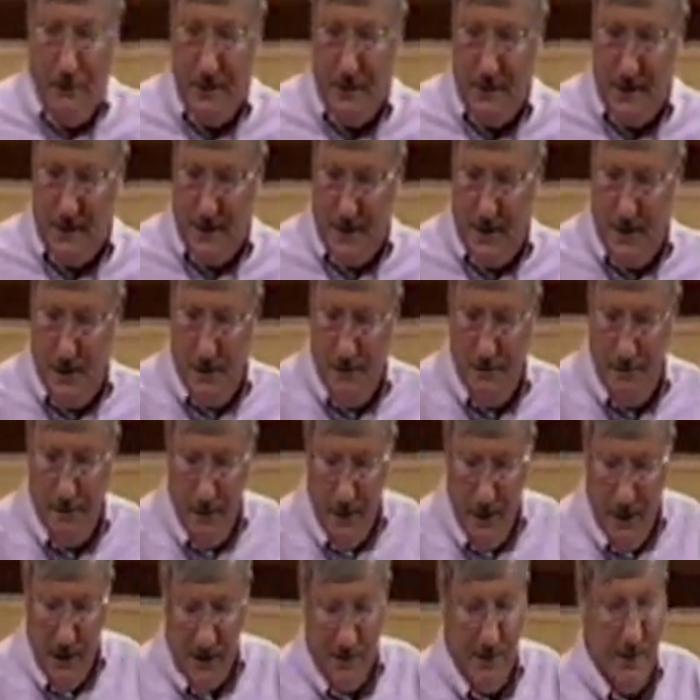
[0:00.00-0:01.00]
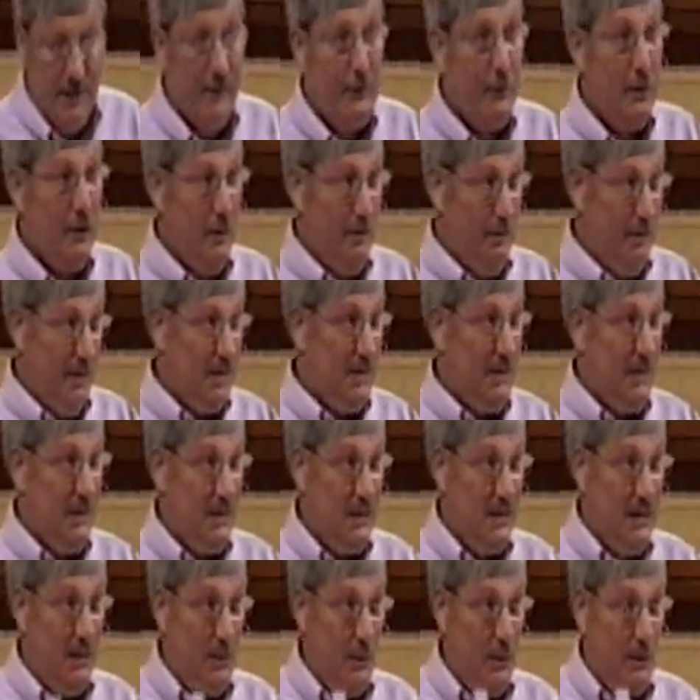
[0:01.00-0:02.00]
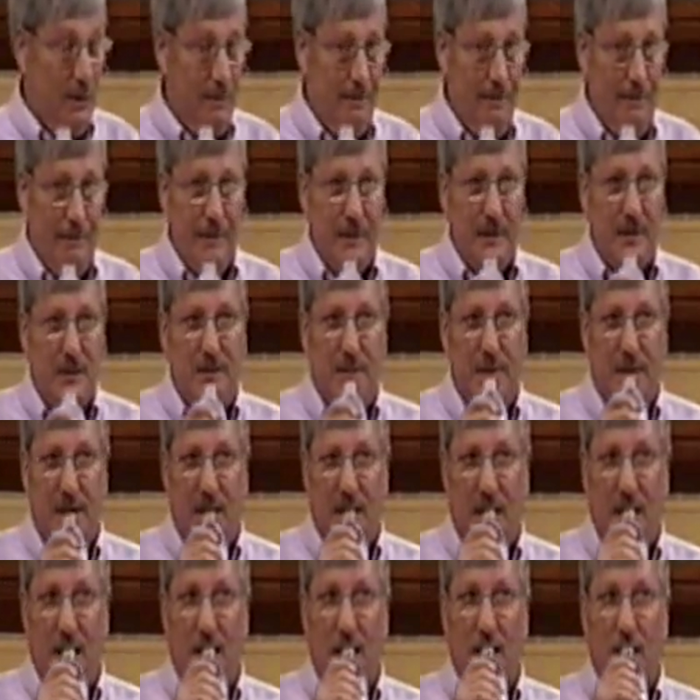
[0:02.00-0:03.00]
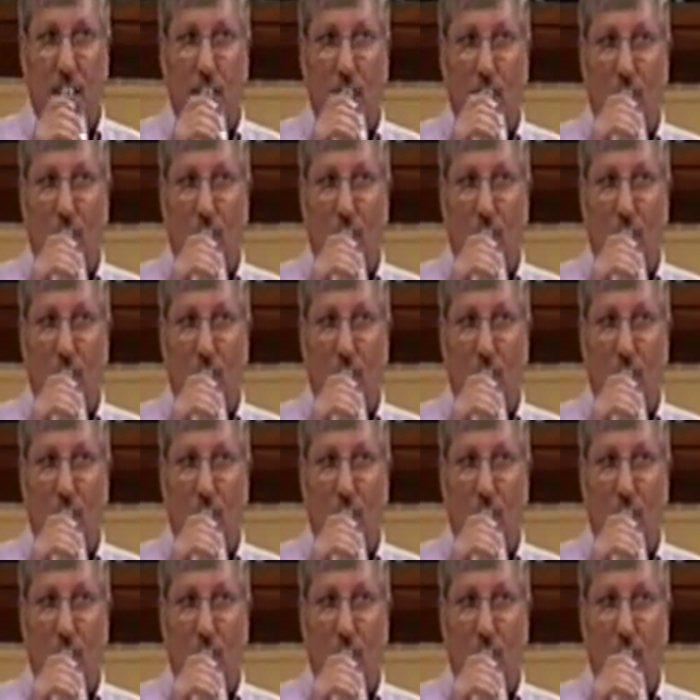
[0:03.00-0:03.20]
It's been a very busy summer. It's been a